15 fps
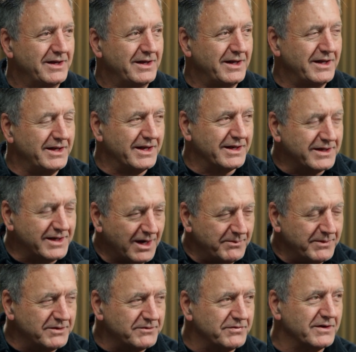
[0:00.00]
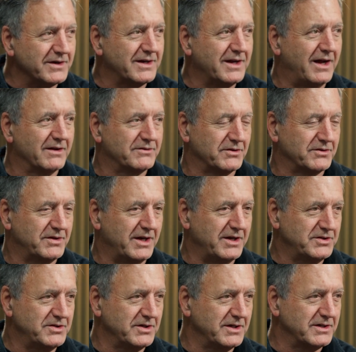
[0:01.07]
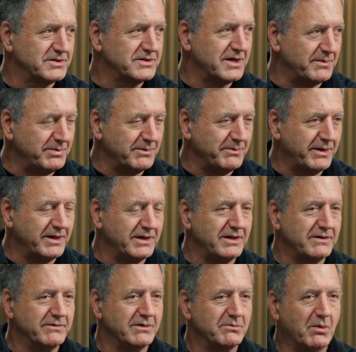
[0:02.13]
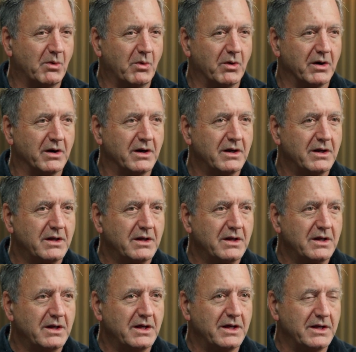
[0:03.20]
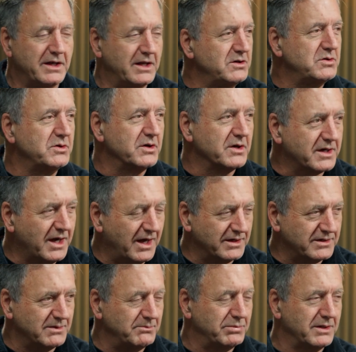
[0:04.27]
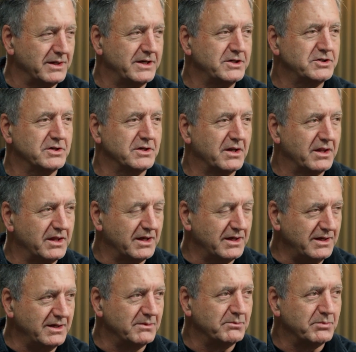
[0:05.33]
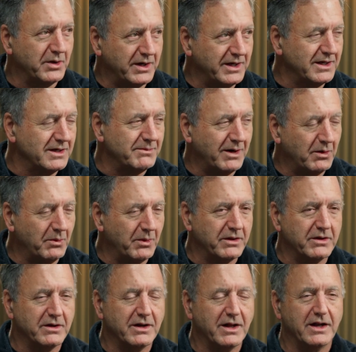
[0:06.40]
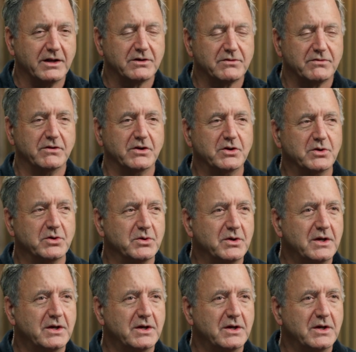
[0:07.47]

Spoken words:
and then come in for a consultation and supplement it even more and then do your contemplation, thinking, praying about whether or not it's for you,